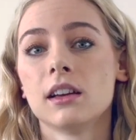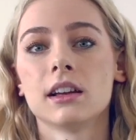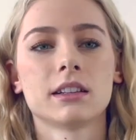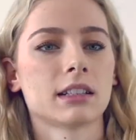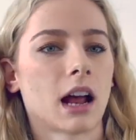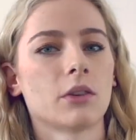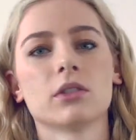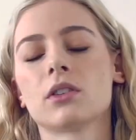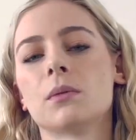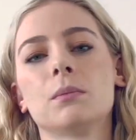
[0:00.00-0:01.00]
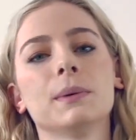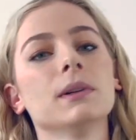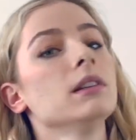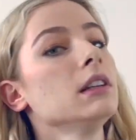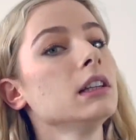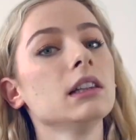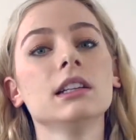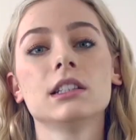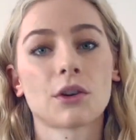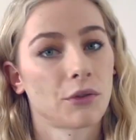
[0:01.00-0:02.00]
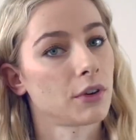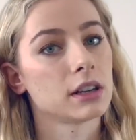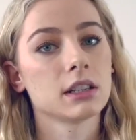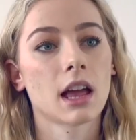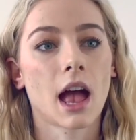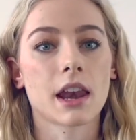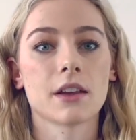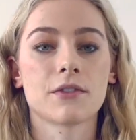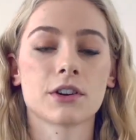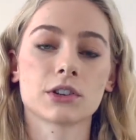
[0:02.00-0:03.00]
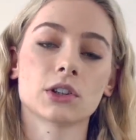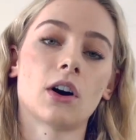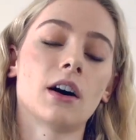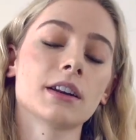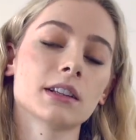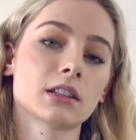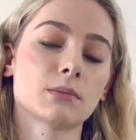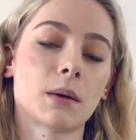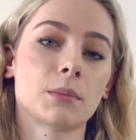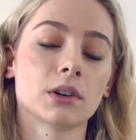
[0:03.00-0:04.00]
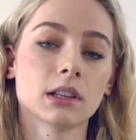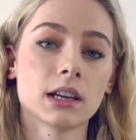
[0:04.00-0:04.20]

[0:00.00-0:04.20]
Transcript: it sounded completely different. And if there's an audience member